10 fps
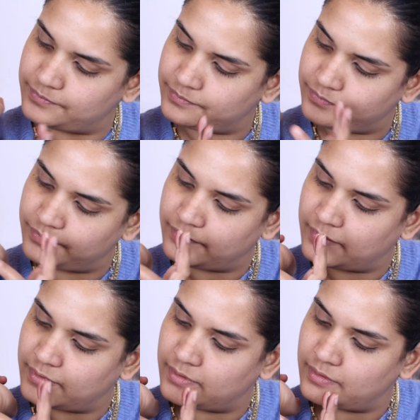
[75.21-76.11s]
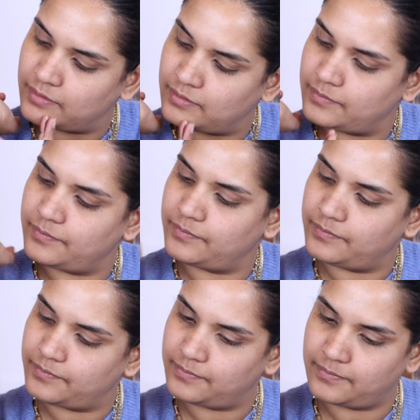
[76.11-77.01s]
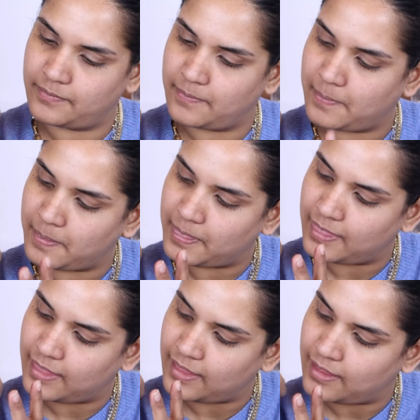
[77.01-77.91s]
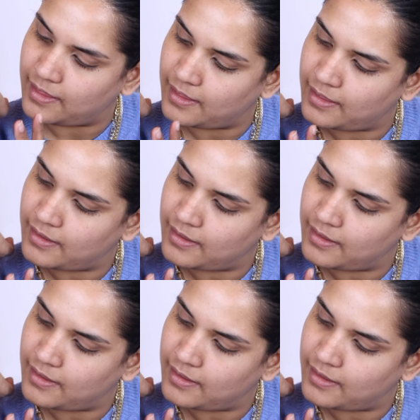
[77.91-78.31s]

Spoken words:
No one is speaking in this clip.